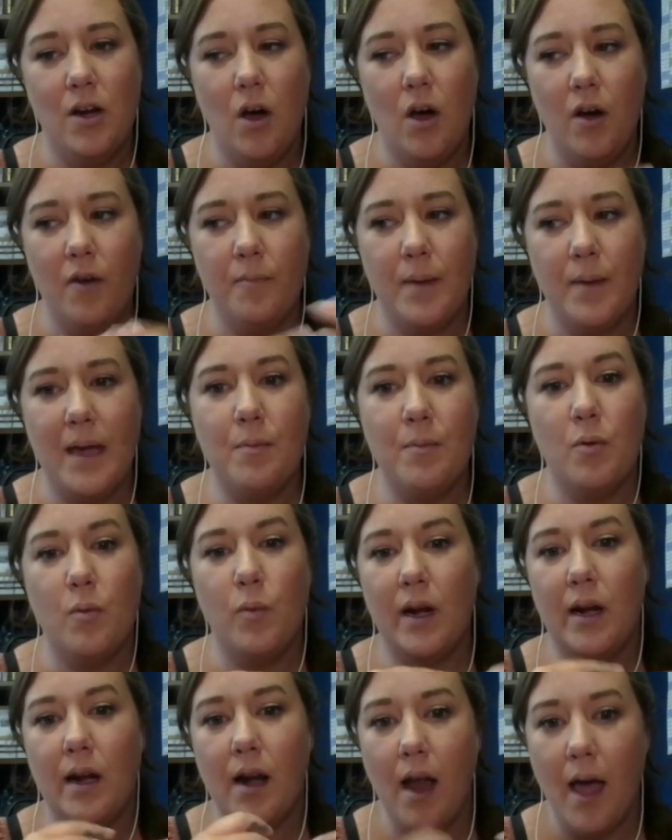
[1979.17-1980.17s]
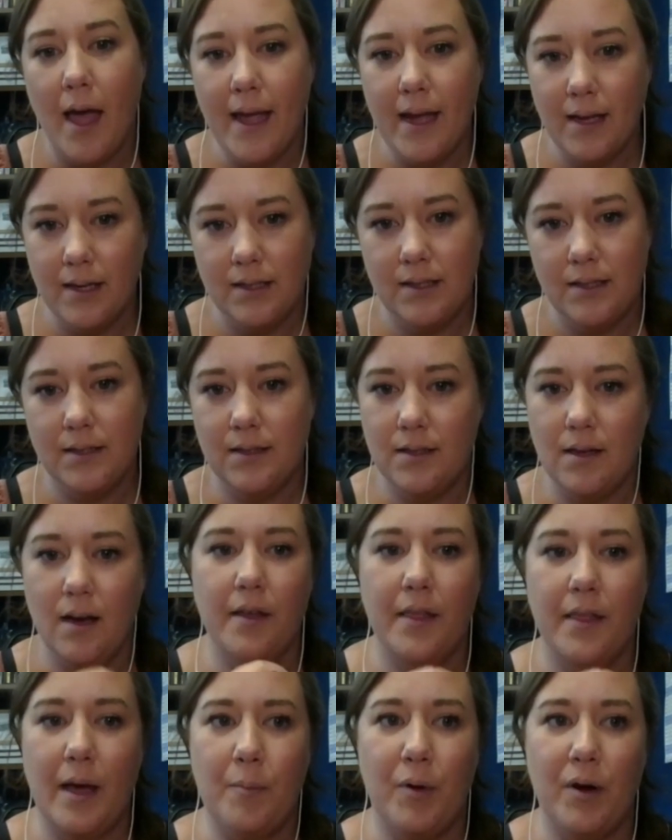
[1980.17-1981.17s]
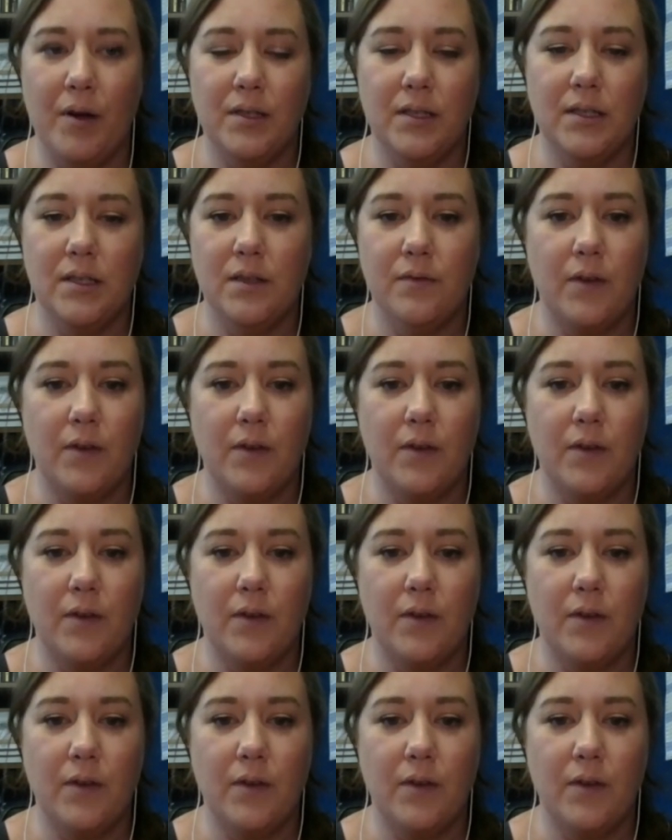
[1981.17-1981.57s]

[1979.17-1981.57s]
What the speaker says: a lot of people would like to start that process